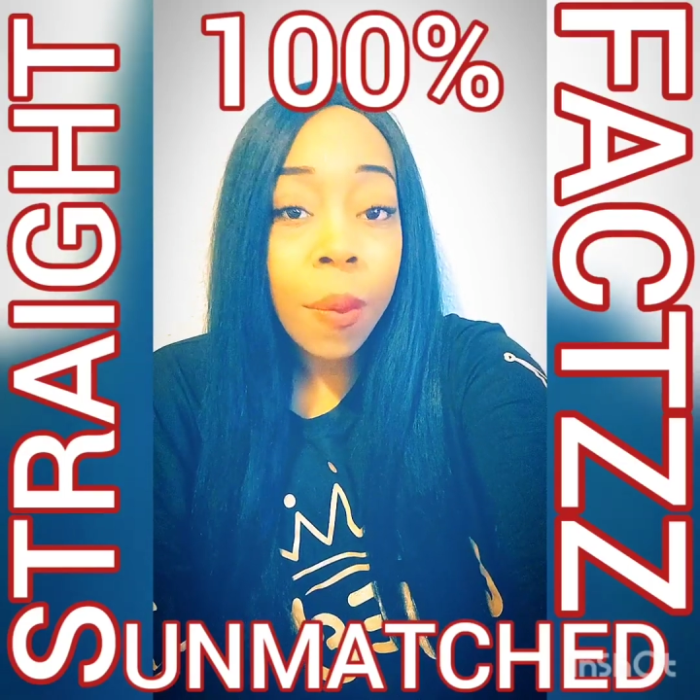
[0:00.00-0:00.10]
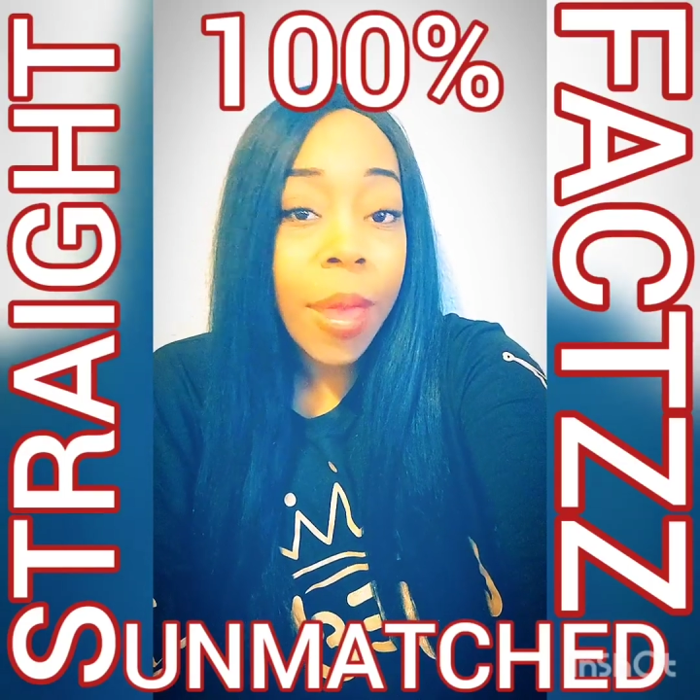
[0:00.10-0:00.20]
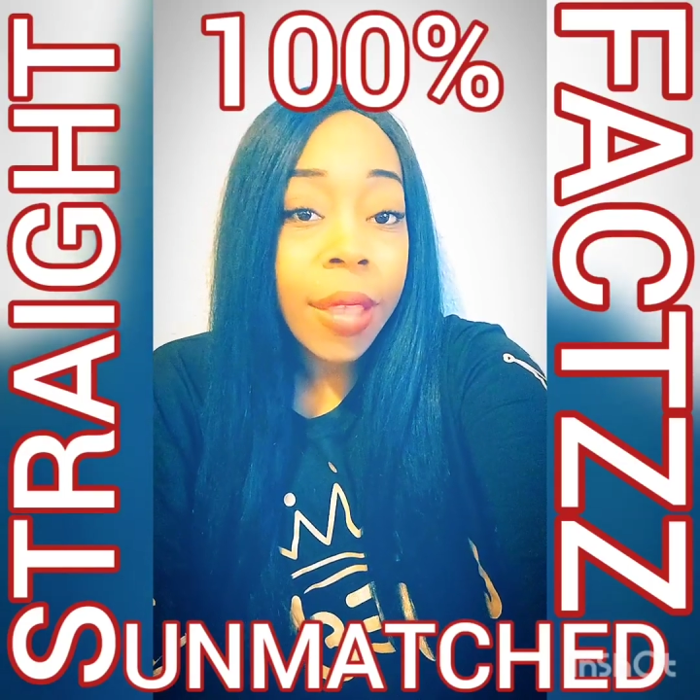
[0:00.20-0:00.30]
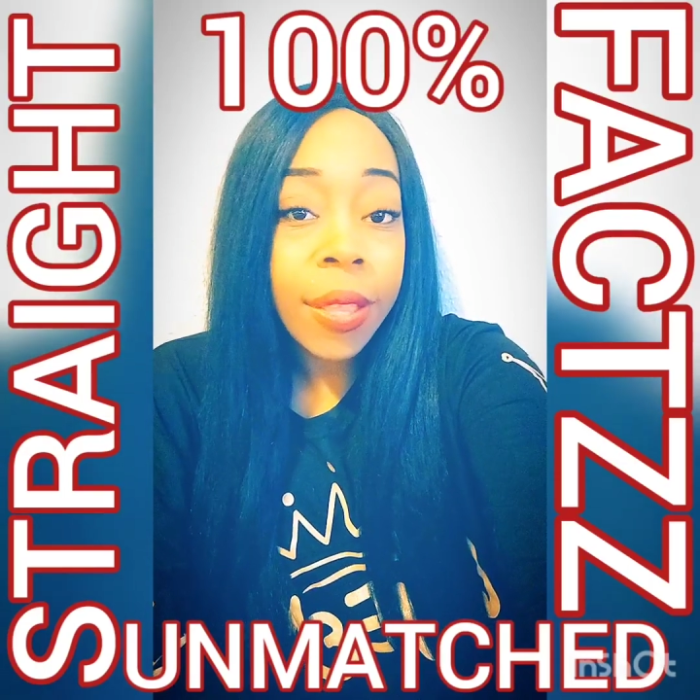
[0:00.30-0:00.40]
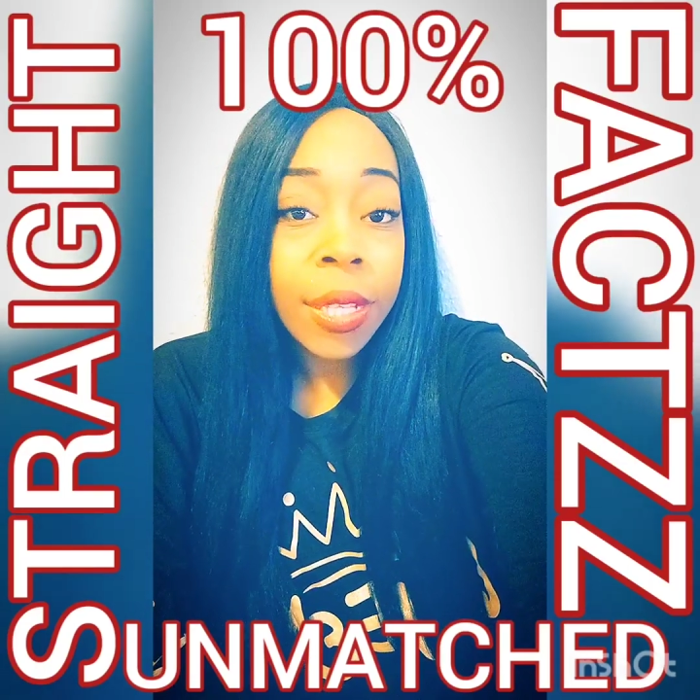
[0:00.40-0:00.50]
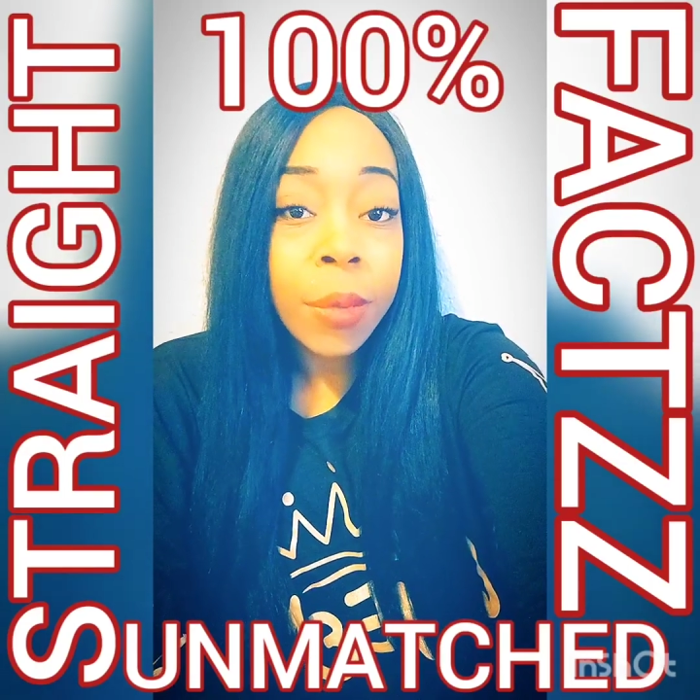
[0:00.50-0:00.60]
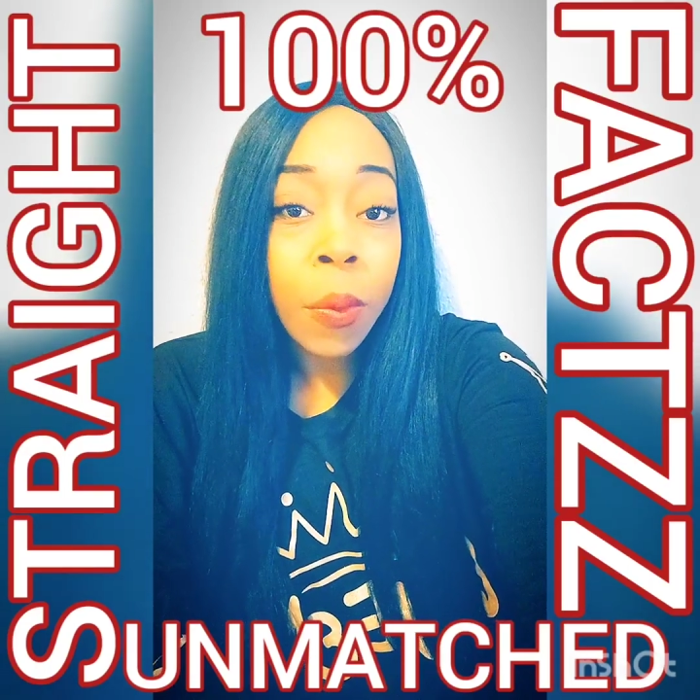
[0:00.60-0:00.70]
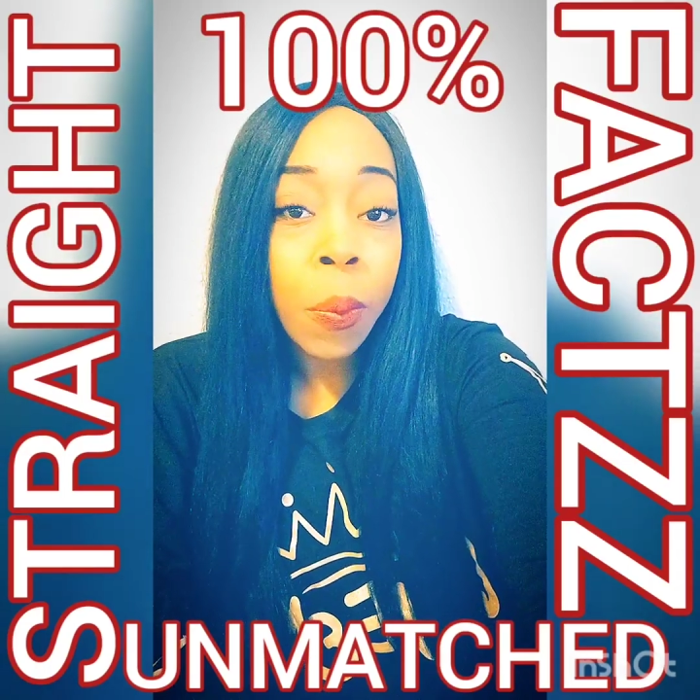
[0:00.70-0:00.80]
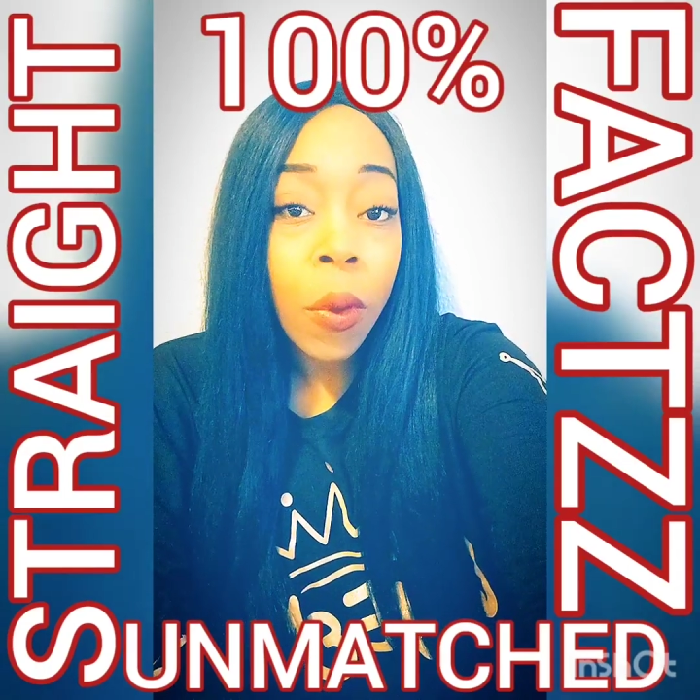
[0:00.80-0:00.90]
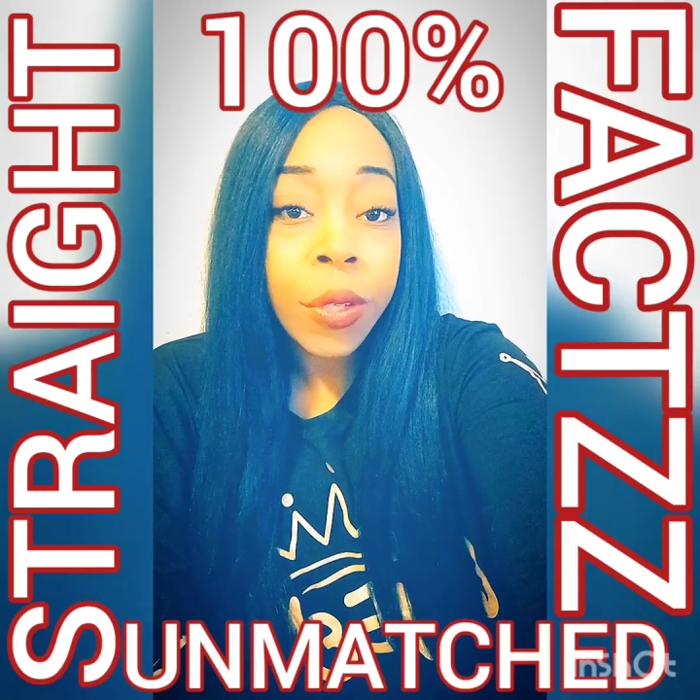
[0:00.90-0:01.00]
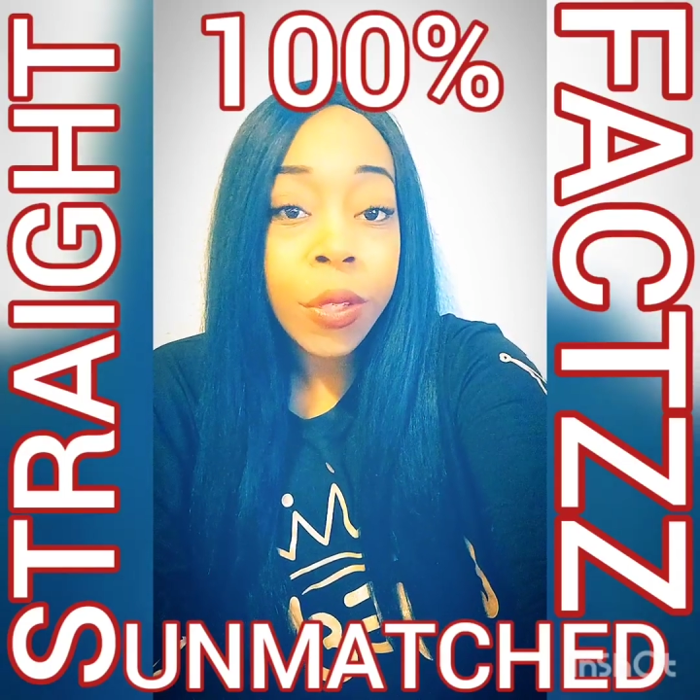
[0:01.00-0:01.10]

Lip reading: and made this report,